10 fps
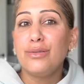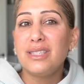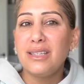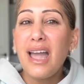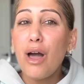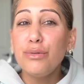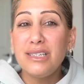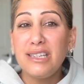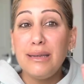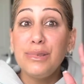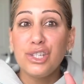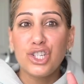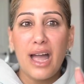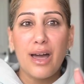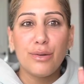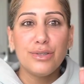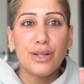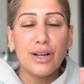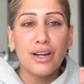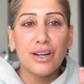see how deep the shadows
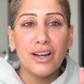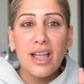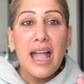are?